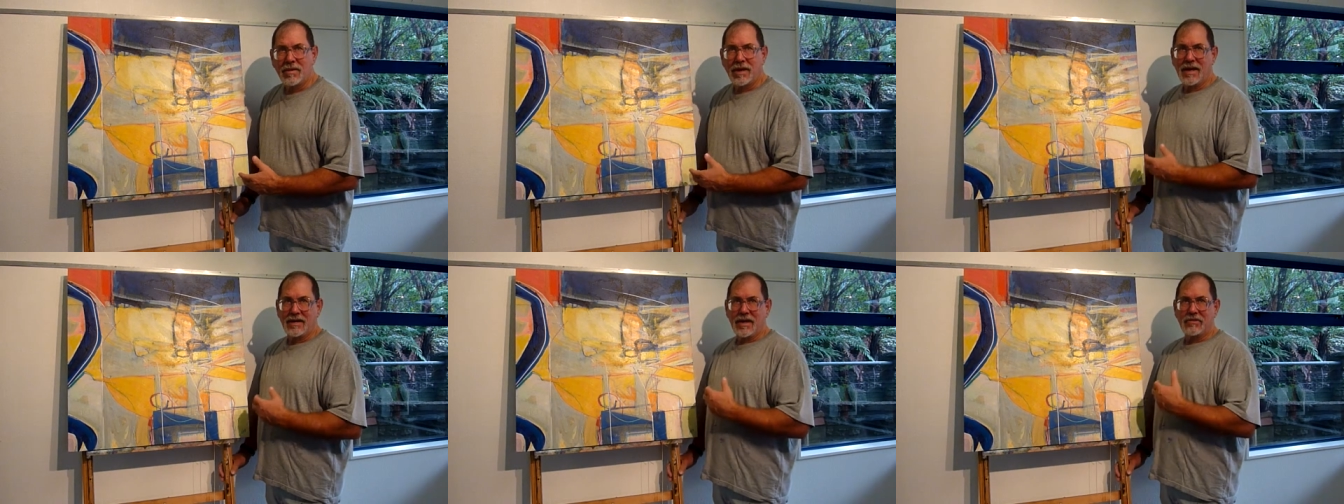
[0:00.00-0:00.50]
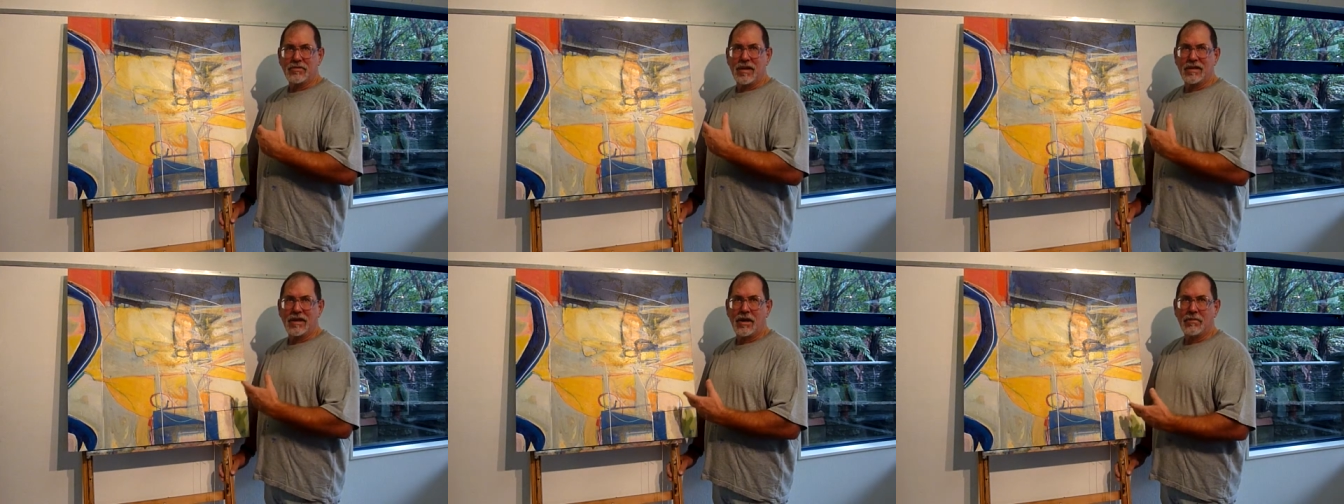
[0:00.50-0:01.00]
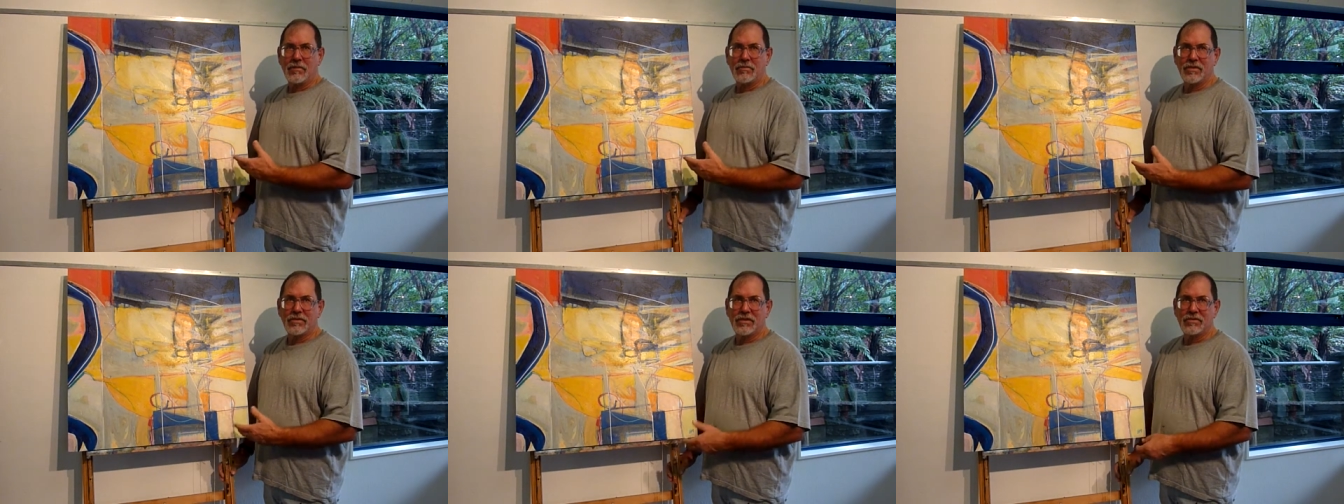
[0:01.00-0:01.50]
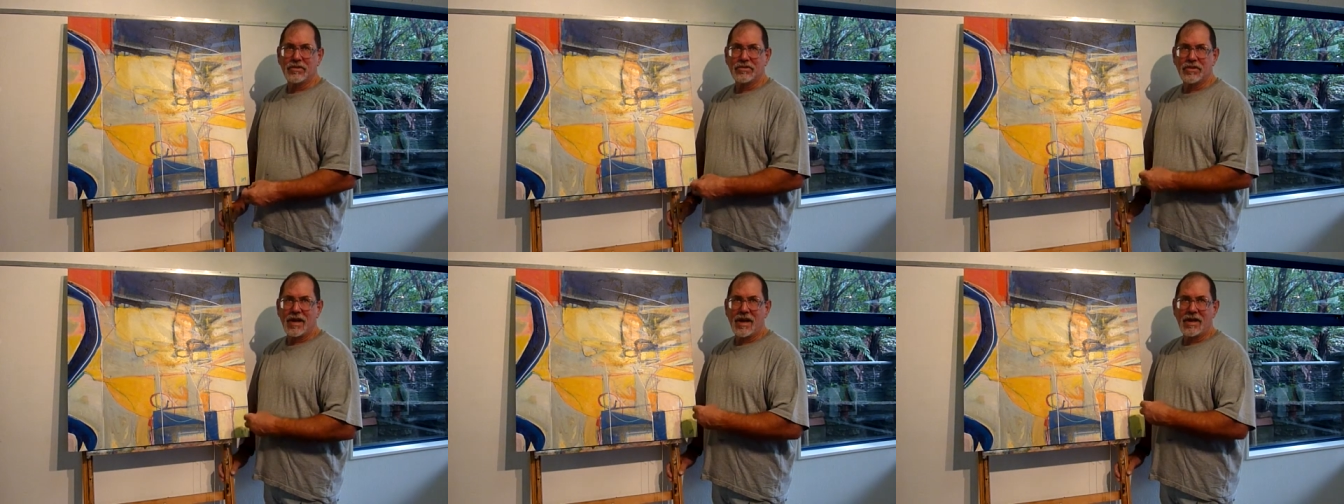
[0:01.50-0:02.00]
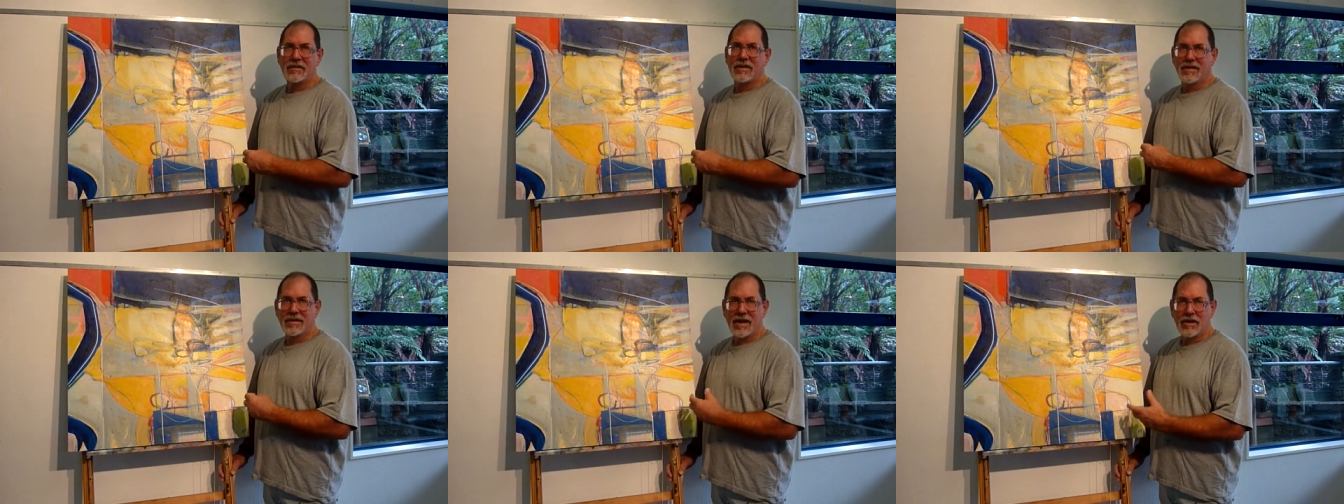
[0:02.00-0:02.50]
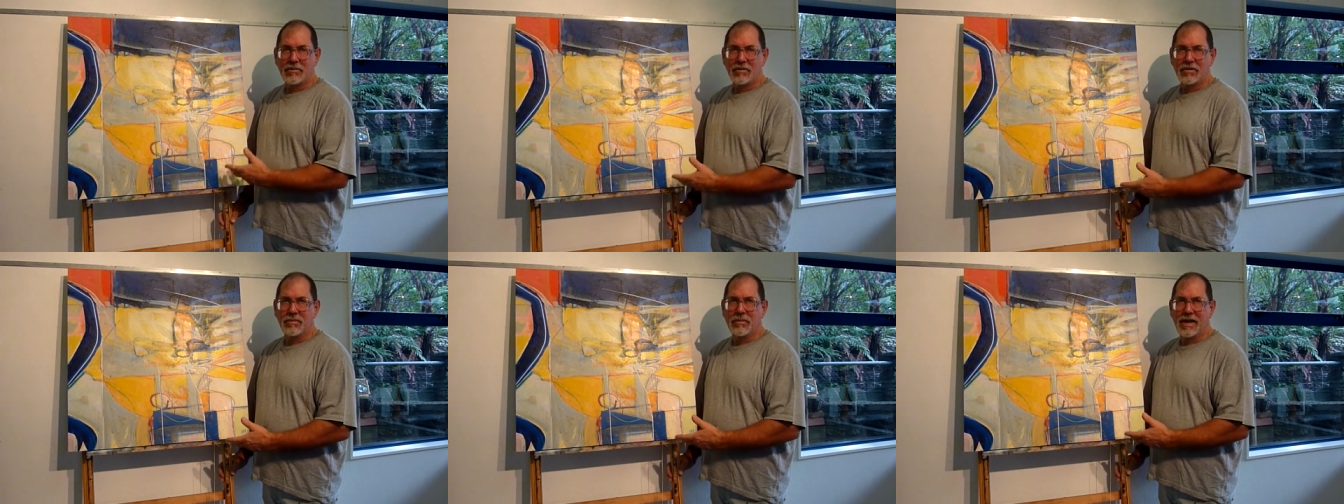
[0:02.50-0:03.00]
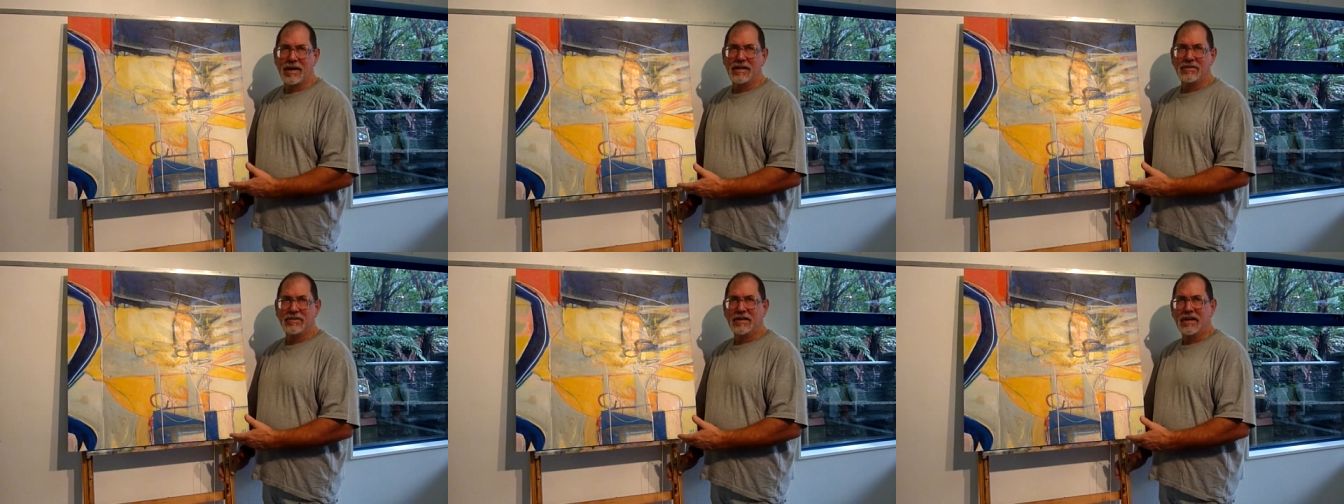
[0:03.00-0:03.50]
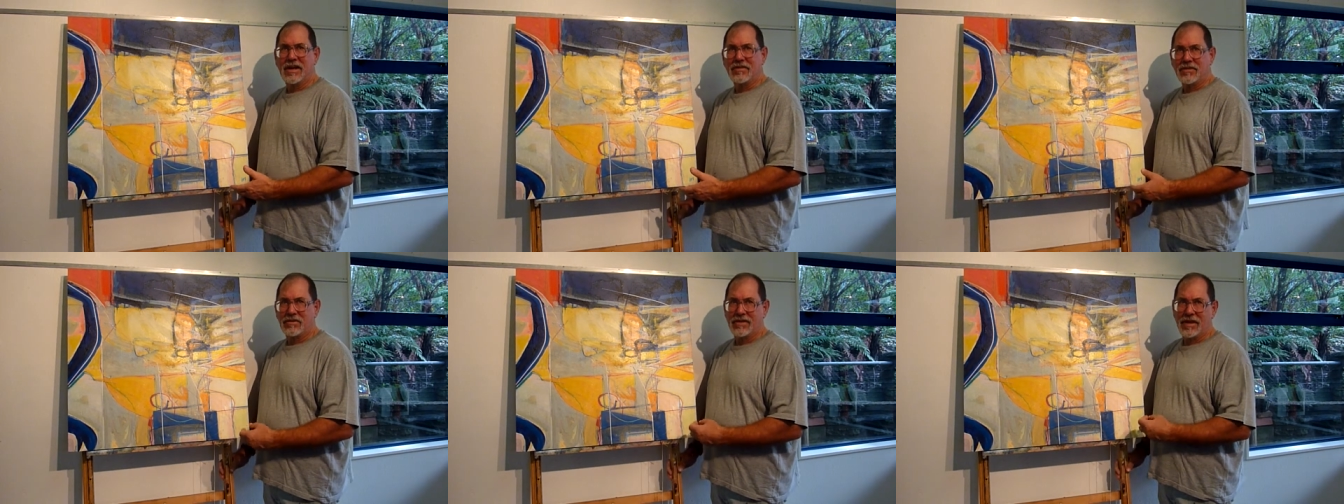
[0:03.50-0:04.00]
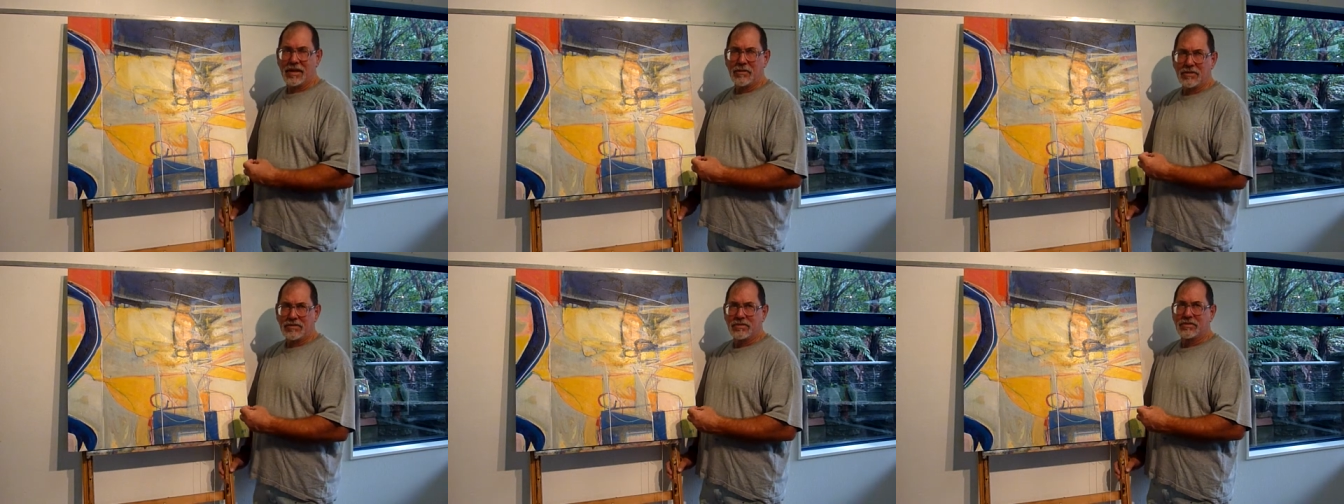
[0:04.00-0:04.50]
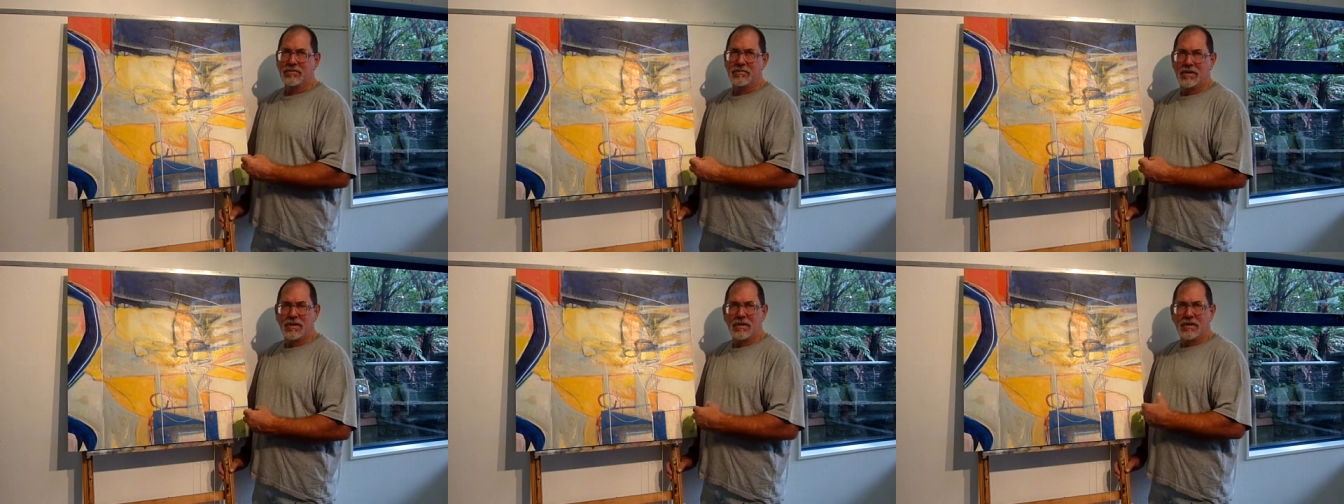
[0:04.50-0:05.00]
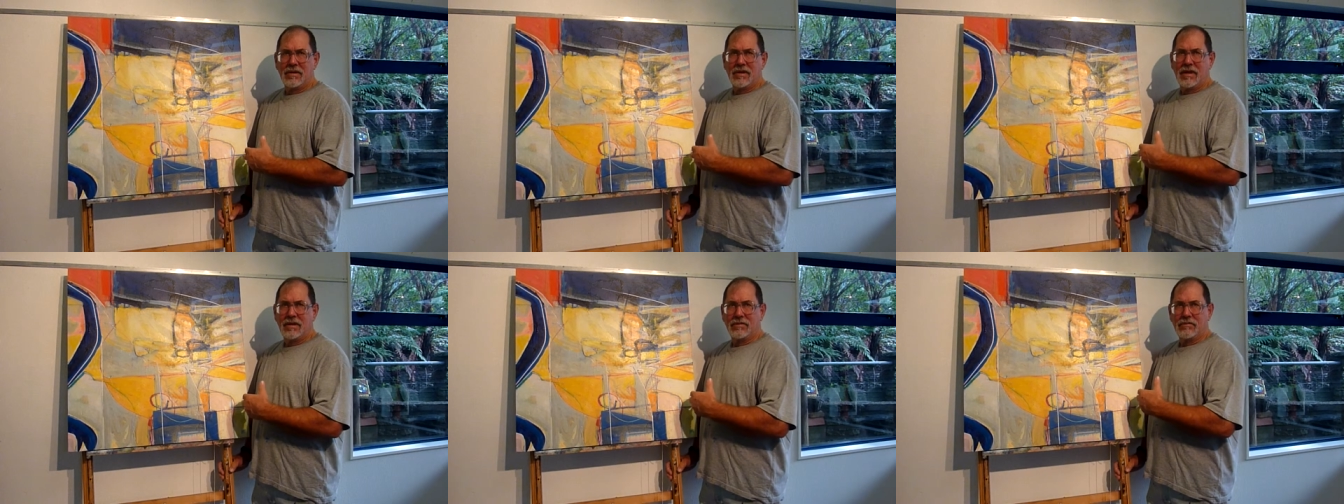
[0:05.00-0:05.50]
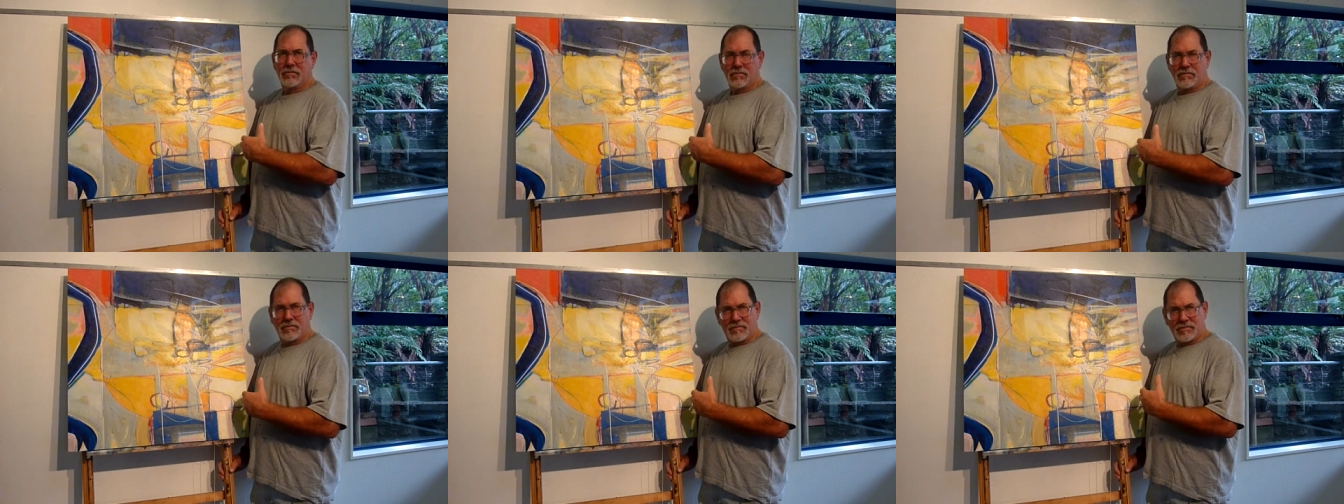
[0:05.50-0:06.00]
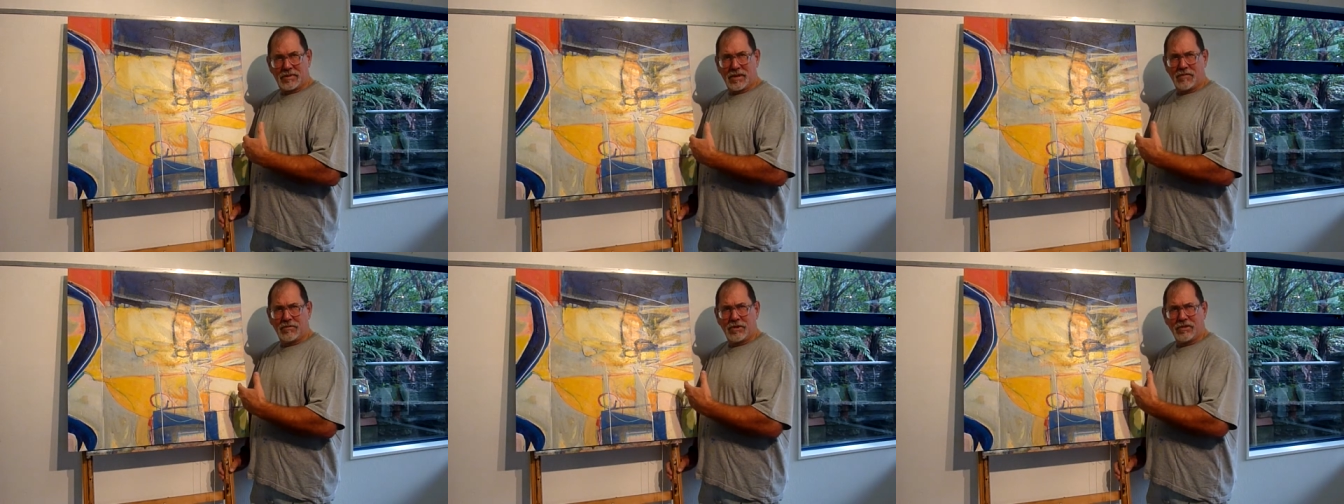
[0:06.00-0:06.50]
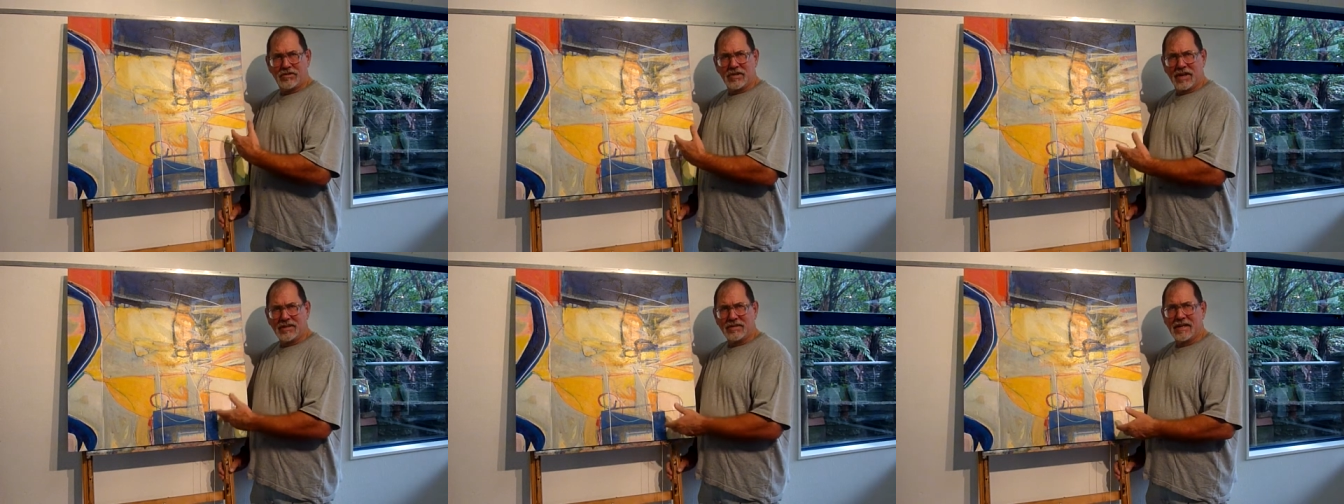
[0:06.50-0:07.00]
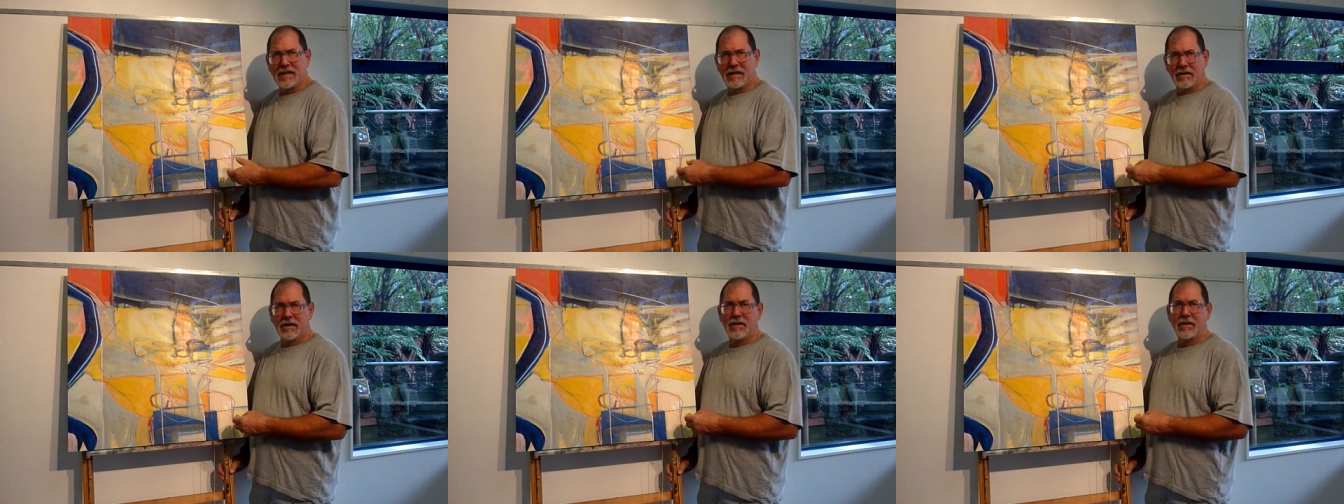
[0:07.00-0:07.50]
And I try to help them with their design and how to put a painting together, the elements and of good technique,